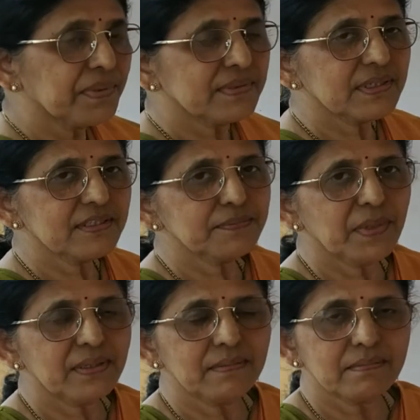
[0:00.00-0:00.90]

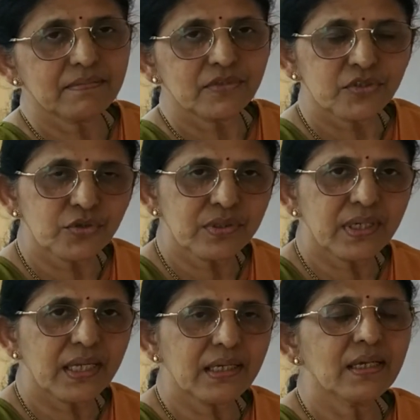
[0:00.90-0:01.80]
businessman should
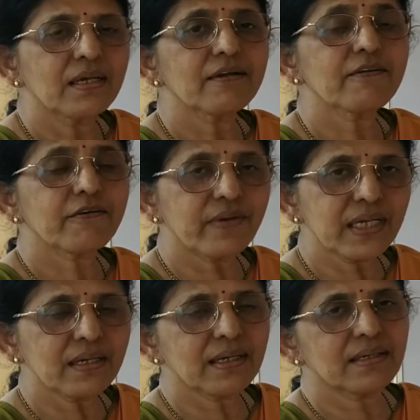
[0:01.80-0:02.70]
take
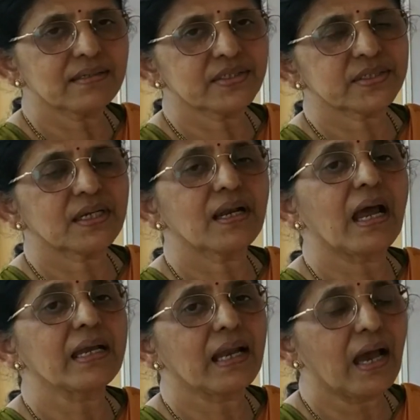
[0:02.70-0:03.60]
quick decision
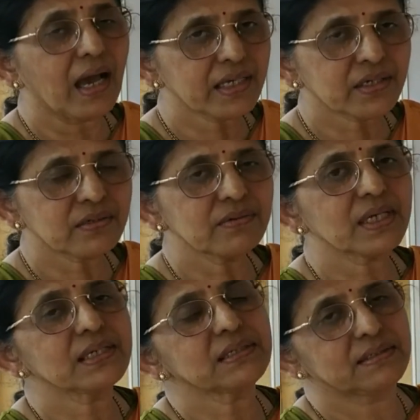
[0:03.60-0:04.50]
and
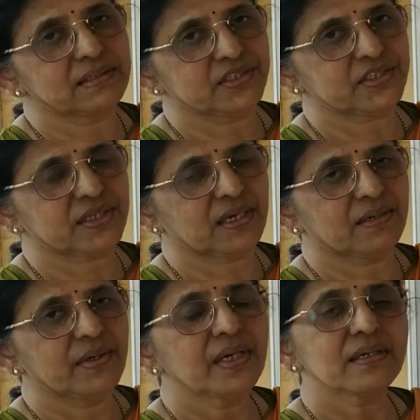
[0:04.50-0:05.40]
accurate decision.
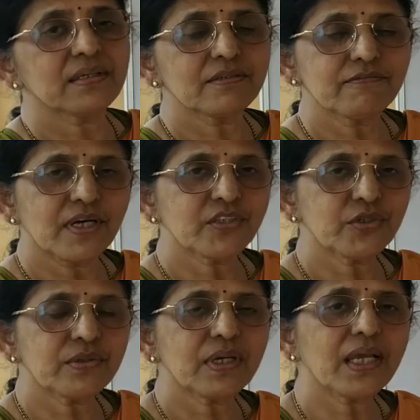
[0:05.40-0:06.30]
Here one
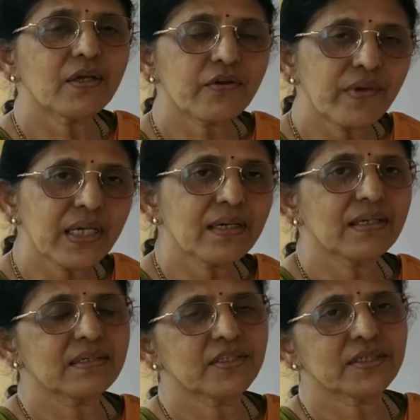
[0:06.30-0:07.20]
should take quick
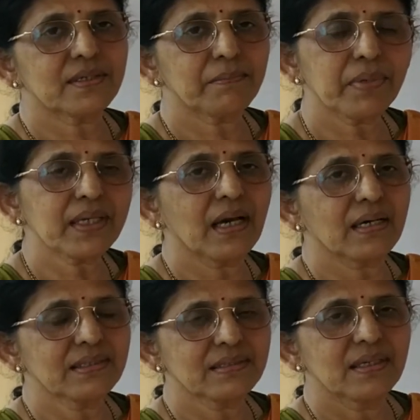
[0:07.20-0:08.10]
decision
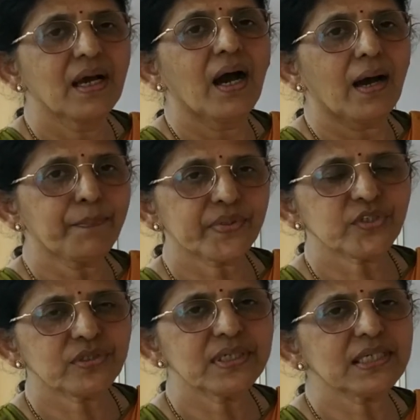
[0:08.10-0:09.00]
because
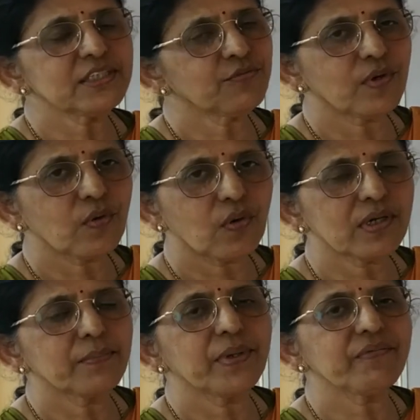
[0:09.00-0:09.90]
opportunities will
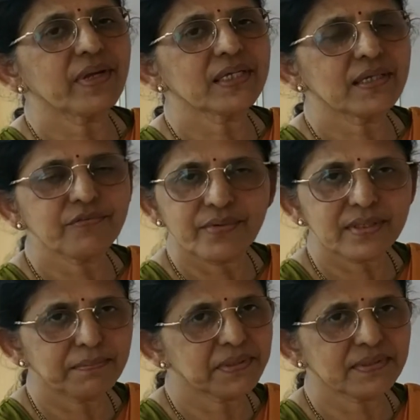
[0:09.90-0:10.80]
not be waiting for
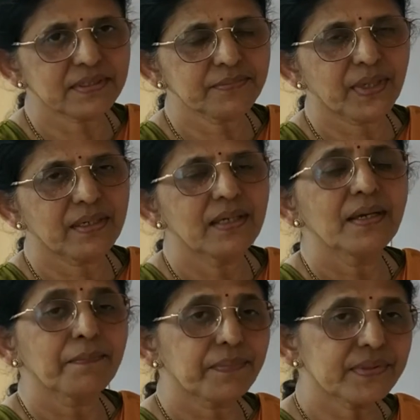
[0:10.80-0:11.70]
the businessman.
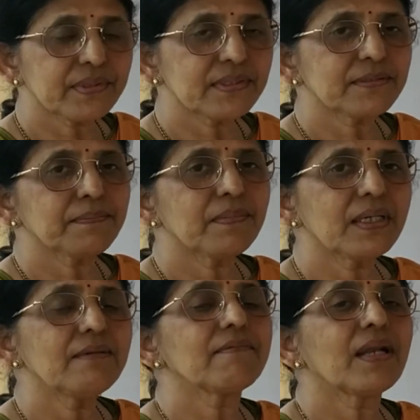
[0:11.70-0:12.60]

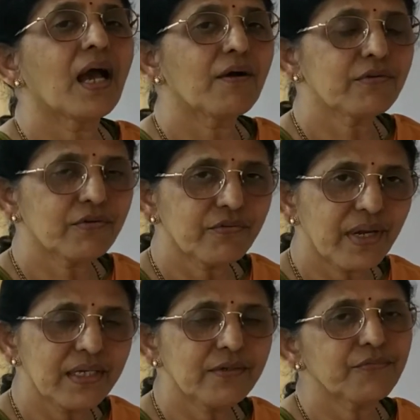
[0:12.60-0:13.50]
Businessman will have to
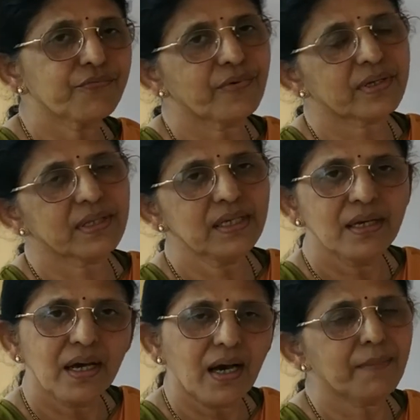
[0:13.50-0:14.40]
wait for the
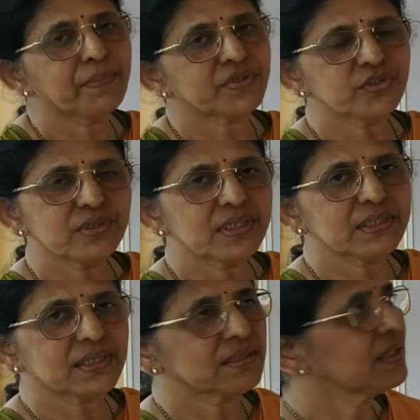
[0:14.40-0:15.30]

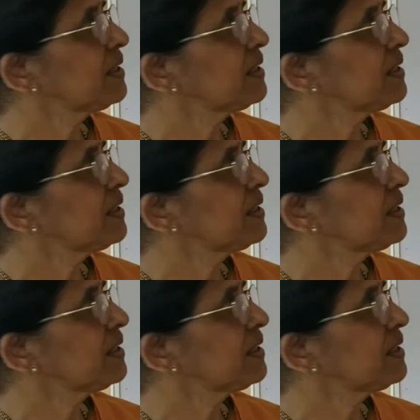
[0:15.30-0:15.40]
opportunity.